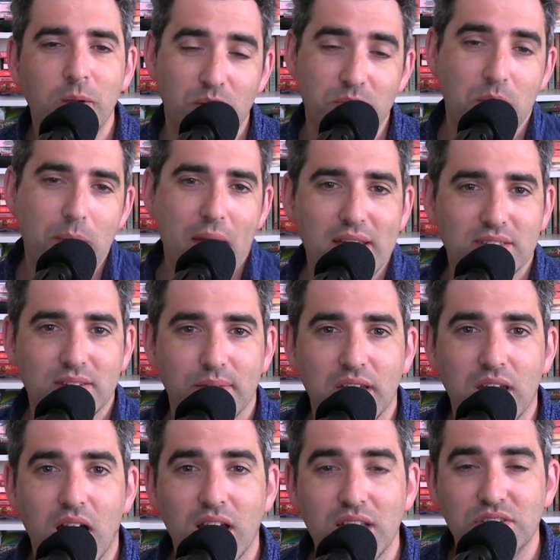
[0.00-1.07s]
From the best of my
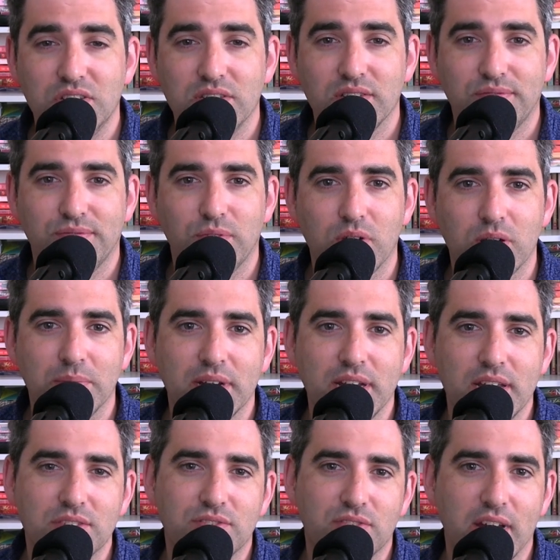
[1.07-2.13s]
knowledge, he's a former
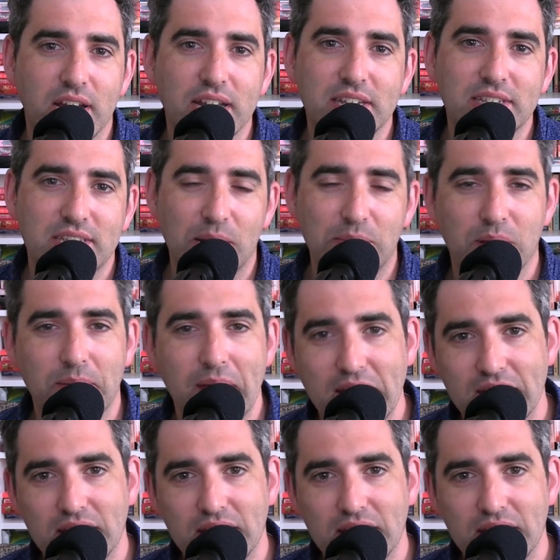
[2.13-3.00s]
Israeli diplomat.